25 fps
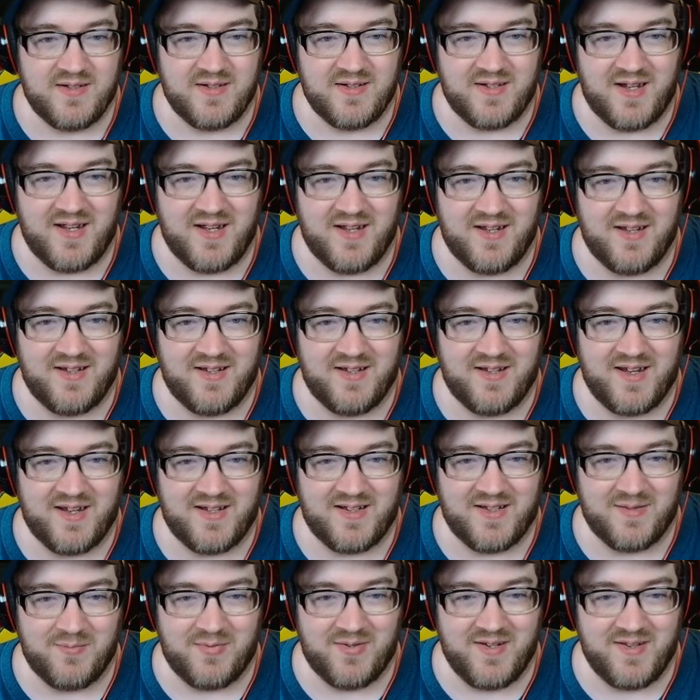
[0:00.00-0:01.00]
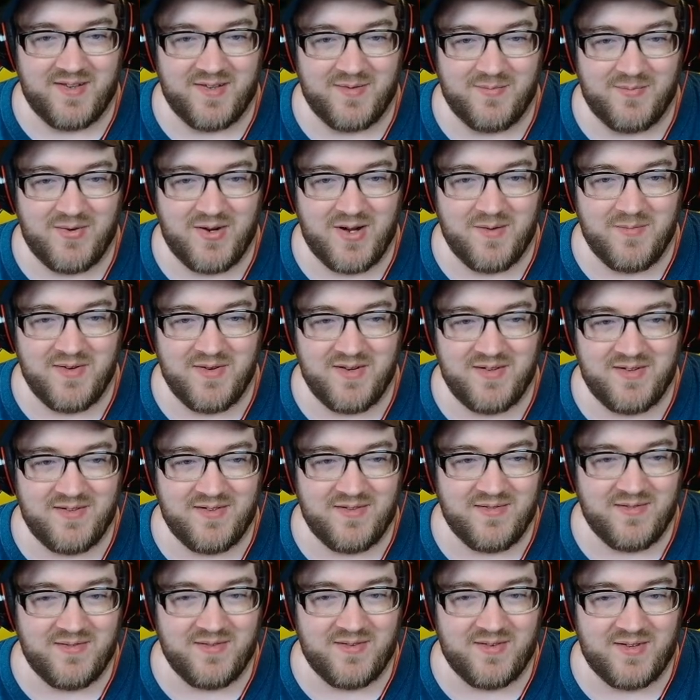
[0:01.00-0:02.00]
And I got the police department,
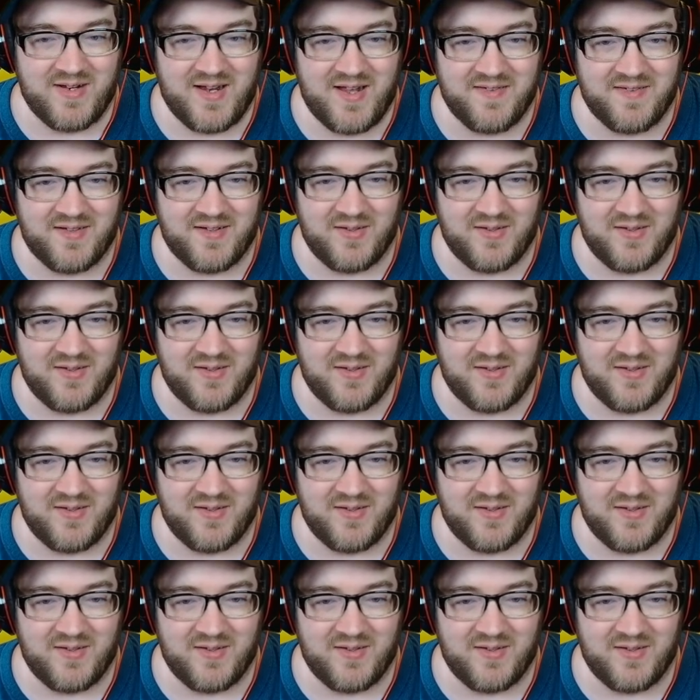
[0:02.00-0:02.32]
classic